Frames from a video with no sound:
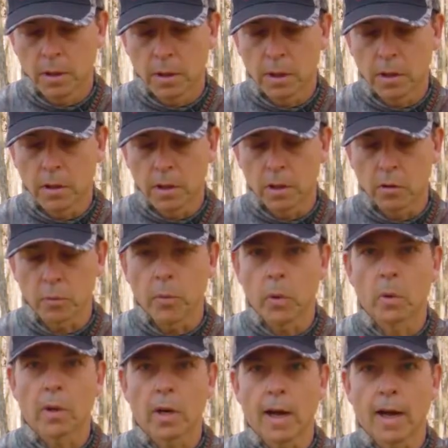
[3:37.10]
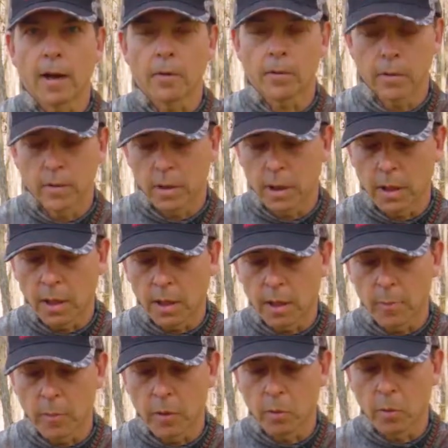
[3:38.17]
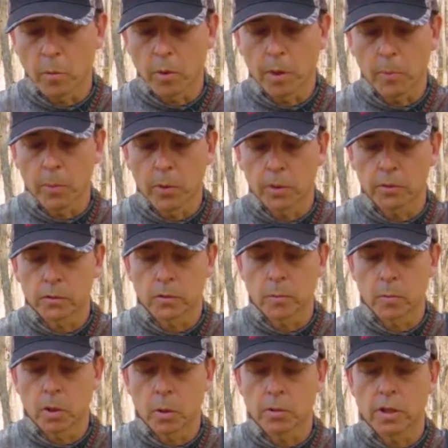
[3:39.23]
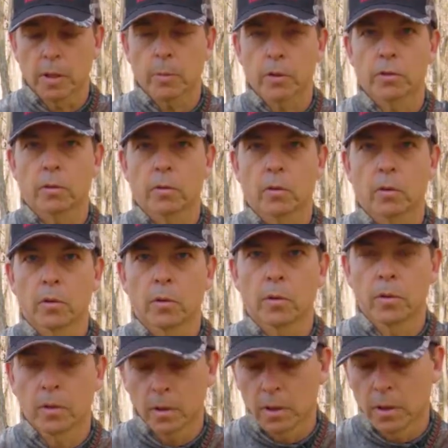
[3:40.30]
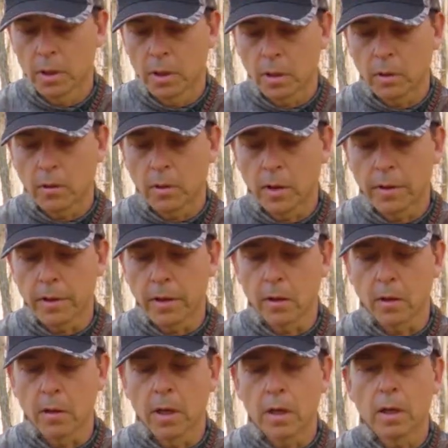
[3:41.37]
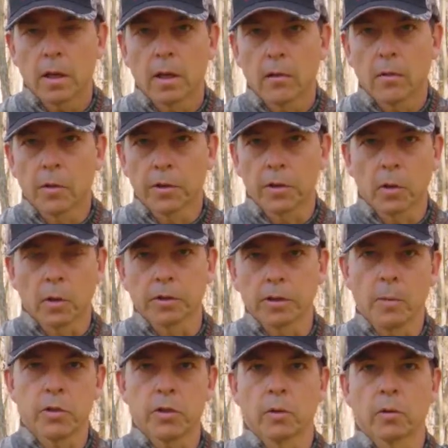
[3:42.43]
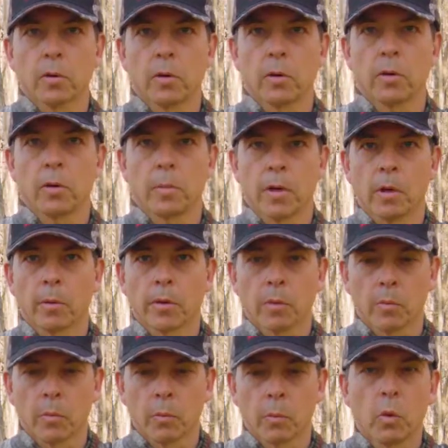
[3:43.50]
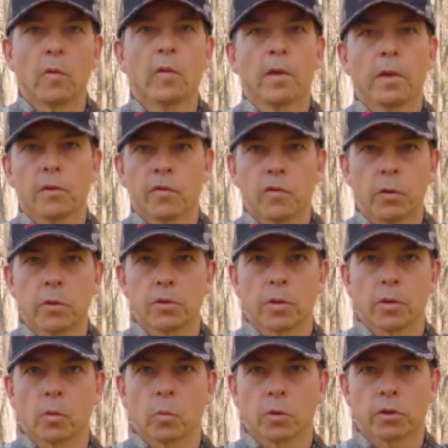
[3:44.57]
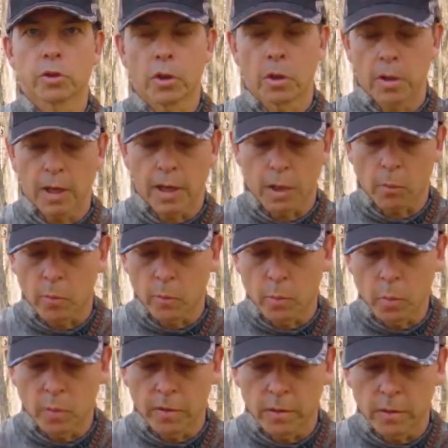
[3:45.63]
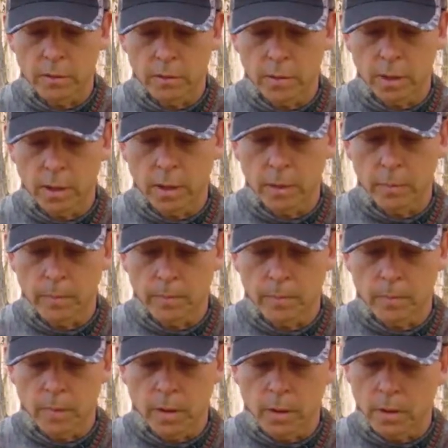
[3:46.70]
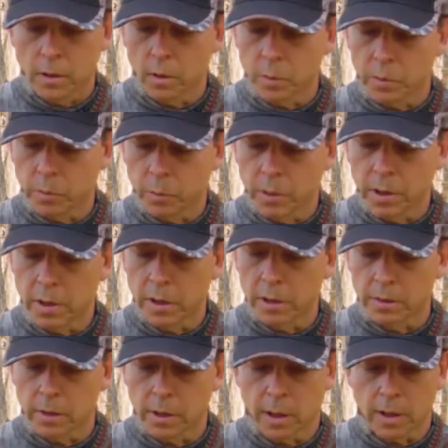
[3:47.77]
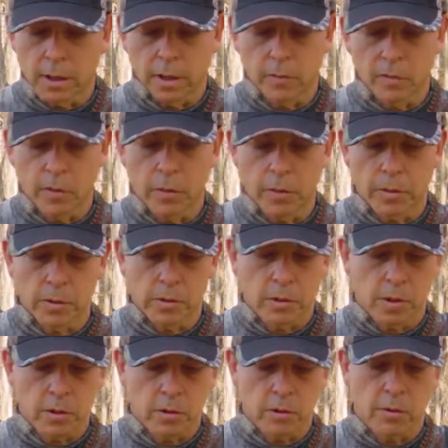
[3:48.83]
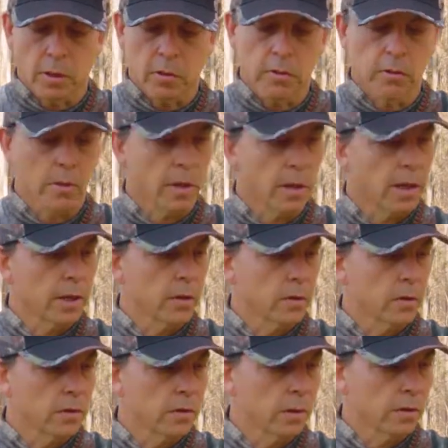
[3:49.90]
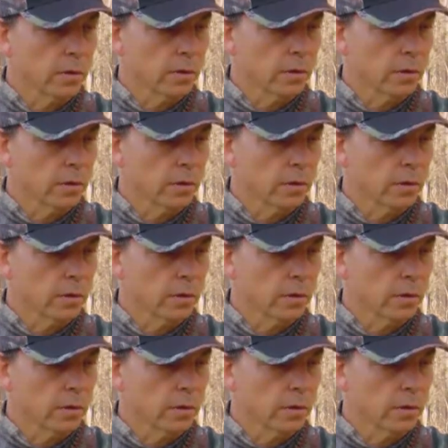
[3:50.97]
and you can just pull it out, you would want to put some low temperature glue on here. With the low temperature glue, you'd be able to remove it in the future, and we'll show you how to remove it once we get further into the instructions on how to use this.